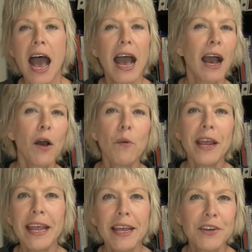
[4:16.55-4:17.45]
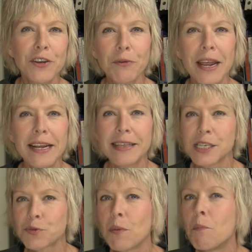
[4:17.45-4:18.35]
how we integrate
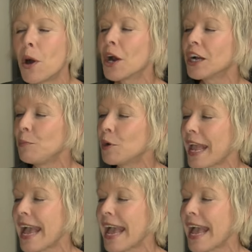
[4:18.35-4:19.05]
this remarkable